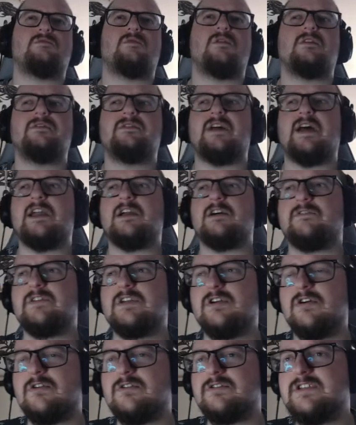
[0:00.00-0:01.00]
one day of
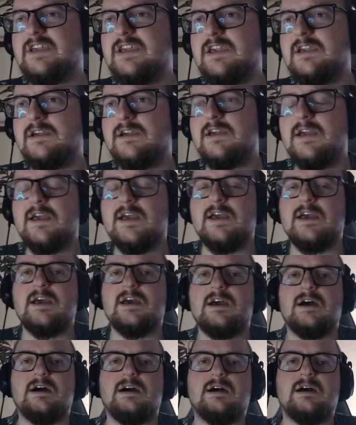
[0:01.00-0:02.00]
recording,
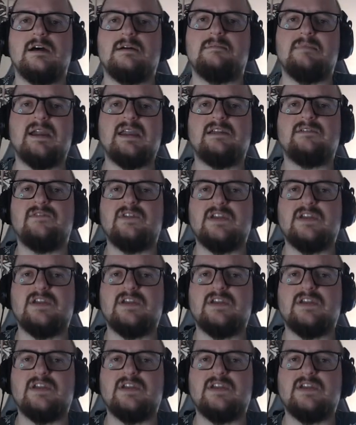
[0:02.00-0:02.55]
make